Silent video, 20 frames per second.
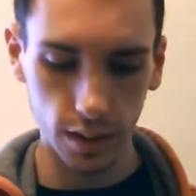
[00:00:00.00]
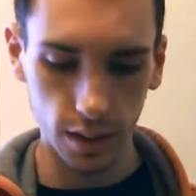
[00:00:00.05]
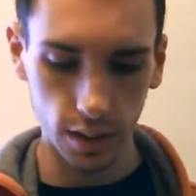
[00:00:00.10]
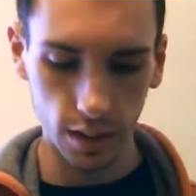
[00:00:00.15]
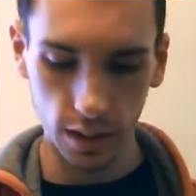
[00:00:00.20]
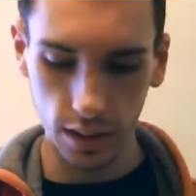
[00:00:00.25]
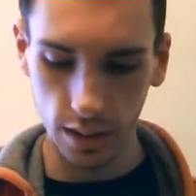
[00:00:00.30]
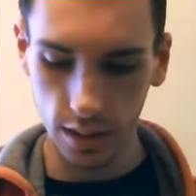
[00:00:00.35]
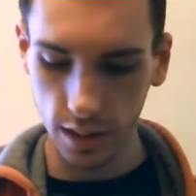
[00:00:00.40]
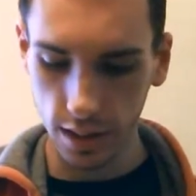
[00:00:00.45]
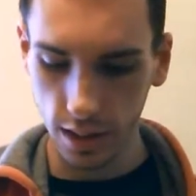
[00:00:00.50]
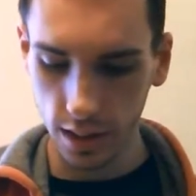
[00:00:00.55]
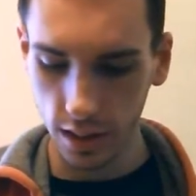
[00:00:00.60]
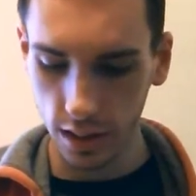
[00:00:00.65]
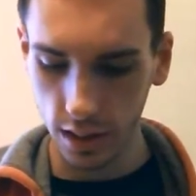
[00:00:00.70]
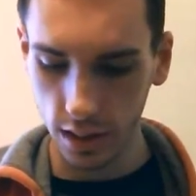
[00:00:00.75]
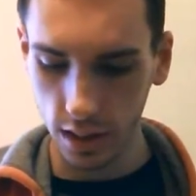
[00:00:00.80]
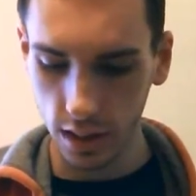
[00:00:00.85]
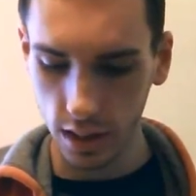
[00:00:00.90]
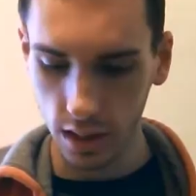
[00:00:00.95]
It takes
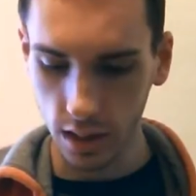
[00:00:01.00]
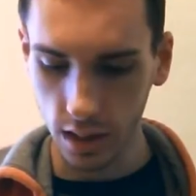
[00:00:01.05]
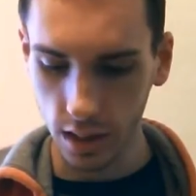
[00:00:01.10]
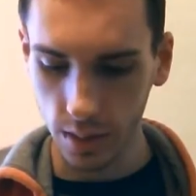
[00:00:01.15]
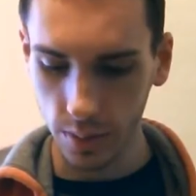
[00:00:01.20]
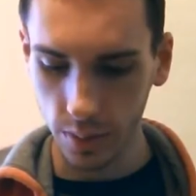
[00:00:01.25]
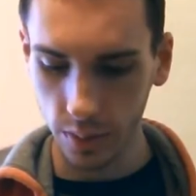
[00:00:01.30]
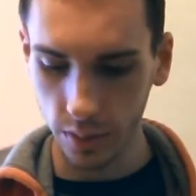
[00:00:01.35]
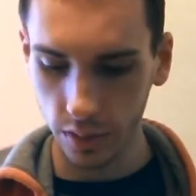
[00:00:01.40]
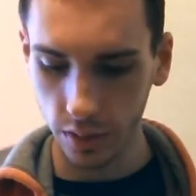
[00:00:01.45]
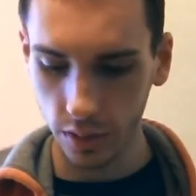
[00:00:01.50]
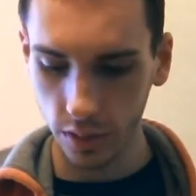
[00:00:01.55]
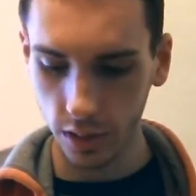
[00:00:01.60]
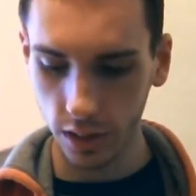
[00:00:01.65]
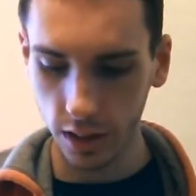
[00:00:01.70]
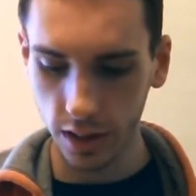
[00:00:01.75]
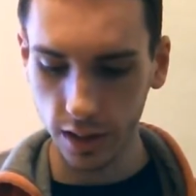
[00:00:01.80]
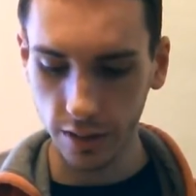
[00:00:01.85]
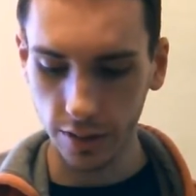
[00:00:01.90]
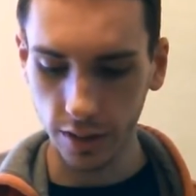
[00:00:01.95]

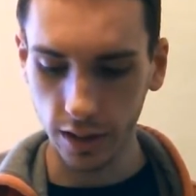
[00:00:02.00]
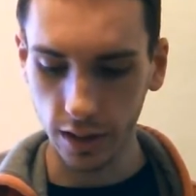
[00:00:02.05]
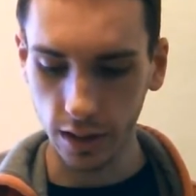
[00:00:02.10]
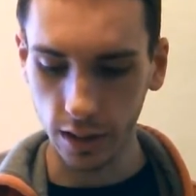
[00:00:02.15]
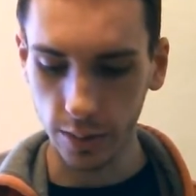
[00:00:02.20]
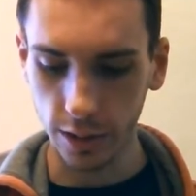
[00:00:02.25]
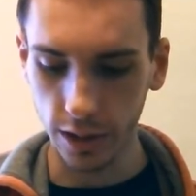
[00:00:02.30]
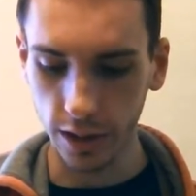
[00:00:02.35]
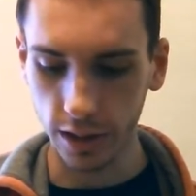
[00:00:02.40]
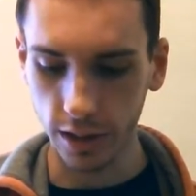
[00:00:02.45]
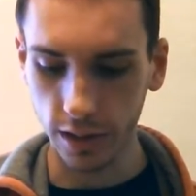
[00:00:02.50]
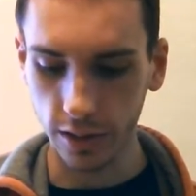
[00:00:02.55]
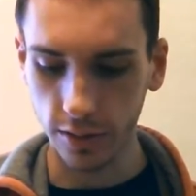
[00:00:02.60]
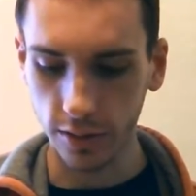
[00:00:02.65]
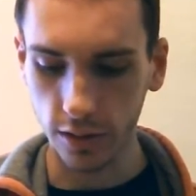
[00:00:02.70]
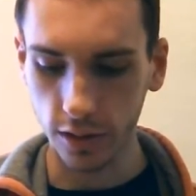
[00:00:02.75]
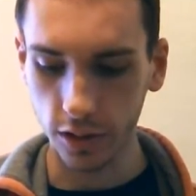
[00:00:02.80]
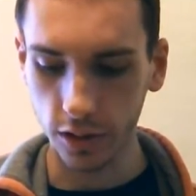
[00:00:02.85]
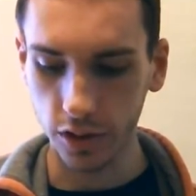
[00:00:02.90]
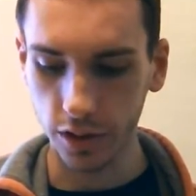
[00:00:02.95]
37 gigabytes of
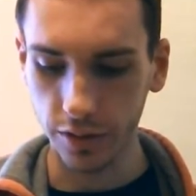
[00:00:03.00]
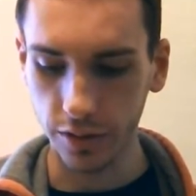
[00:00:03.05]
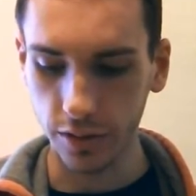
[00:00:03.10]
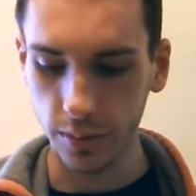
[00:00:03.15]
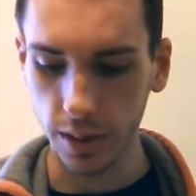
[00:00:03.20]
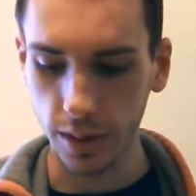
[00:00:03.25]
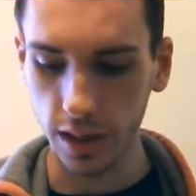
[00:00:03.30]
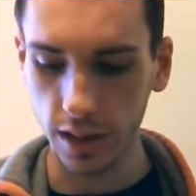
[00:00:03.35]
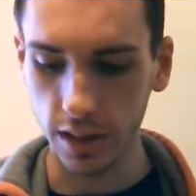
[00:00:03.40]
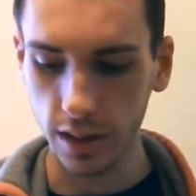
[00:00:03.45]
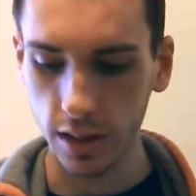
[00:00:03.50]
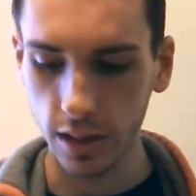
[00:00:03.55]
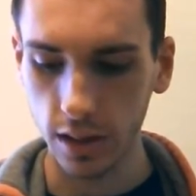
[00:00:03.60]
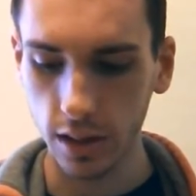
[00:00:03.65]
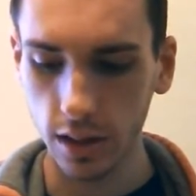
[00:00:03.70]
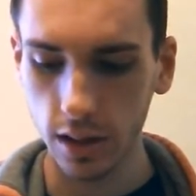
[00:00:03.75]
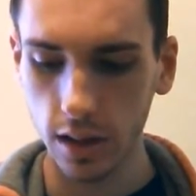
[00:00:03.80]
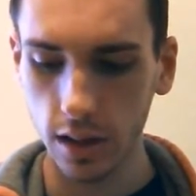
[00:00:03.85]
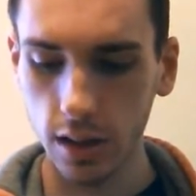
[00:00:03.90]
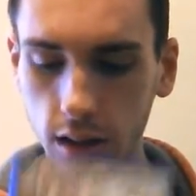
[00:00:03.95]
hard drive space,
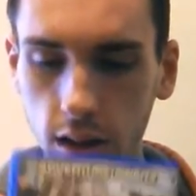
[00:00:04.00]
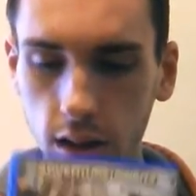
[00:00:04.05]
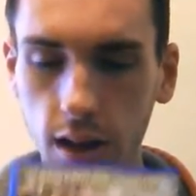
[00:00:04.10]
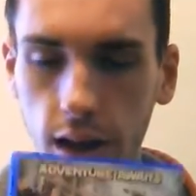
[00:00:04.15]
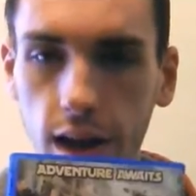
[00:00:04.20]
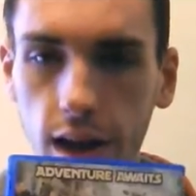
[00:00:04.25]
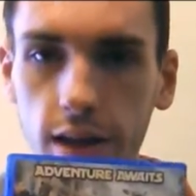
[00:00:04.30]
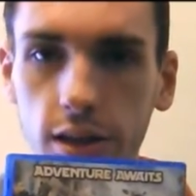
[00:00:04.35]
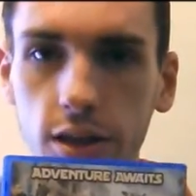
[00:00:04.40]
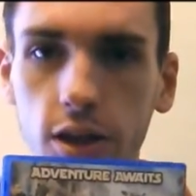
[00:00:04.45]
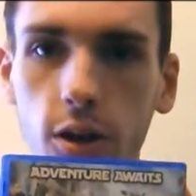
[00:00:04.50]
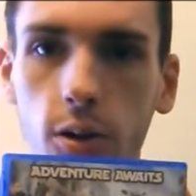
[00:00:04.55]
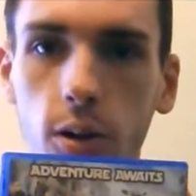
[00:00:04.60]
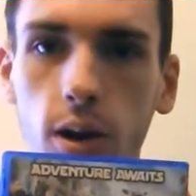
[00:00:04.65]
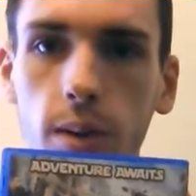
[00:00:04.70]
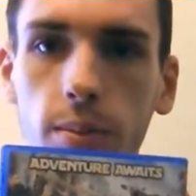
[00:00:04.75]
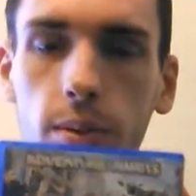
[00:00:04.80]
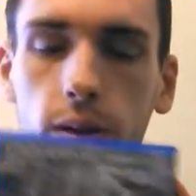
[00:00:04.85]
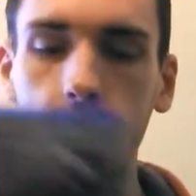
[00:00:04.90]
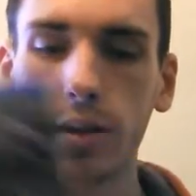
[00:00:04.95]
has
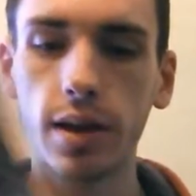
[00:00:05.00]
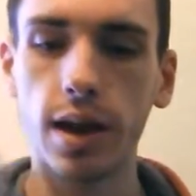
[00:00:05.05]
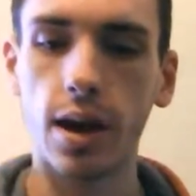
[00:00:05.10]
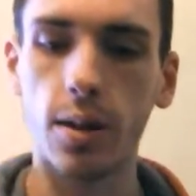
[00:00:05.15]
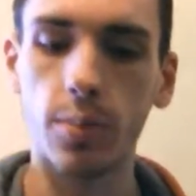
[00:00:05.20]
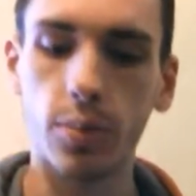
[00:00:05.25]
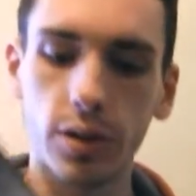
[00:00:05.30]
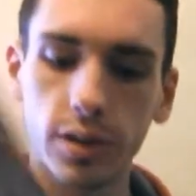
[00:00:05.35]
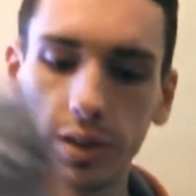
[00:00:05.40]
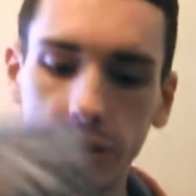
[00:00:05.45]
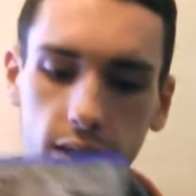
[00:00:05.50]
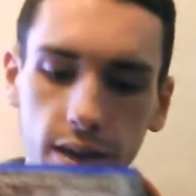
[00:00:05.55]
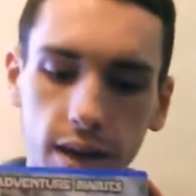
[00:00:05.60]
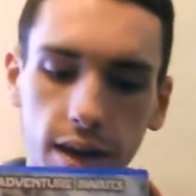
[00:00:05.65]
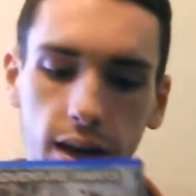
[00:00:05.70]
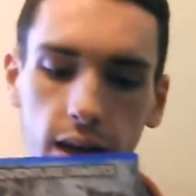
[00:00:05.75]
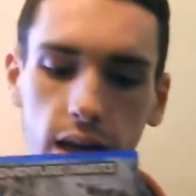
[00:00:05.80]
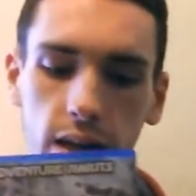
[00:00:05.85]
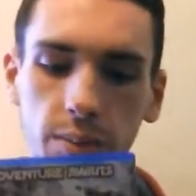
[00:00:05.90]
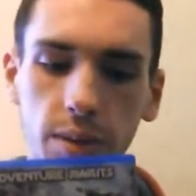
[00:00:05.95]
co-op, outputs in
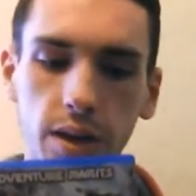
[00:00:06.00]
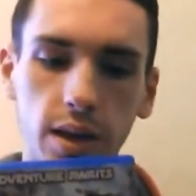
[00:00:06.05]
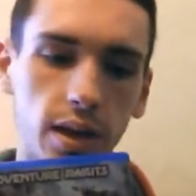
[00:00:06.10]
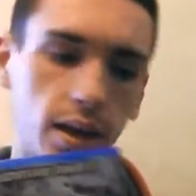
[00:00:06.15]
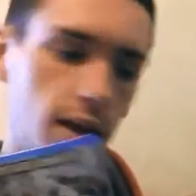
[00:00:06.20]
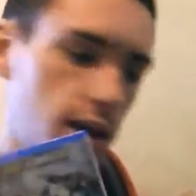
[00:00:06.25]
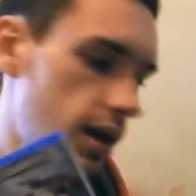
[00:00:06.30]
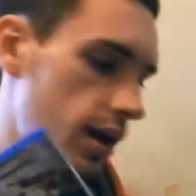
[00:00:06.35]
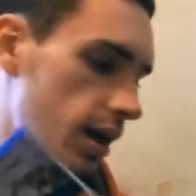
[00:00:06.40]
1080p.